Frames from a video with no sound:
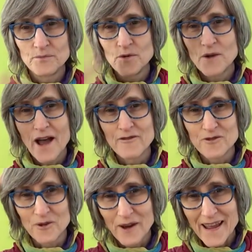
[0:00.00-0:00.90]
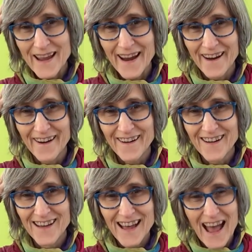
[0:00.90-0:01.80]
who have gray hair
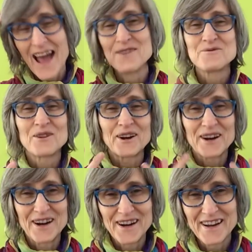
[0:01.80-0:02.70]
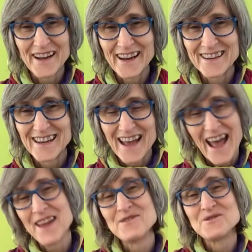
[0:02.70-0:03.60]
and who are kind
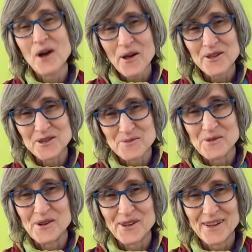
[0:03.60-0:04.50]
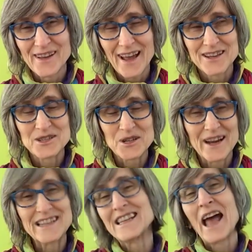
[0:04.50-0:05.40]
and knowledgeable and
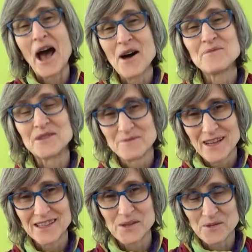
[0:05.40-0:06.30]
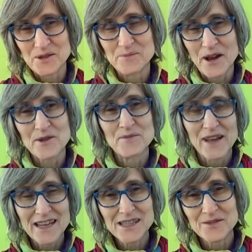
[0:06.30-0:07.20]
trying to help to make this world a better
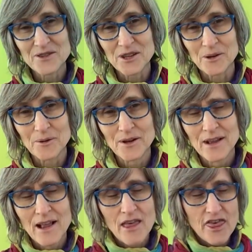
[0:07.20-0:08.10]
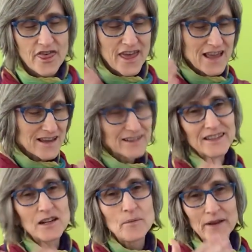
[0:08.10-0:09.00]
place for you. Think a
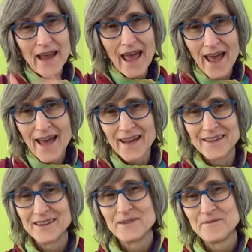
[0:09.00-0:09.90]
little bit ahead,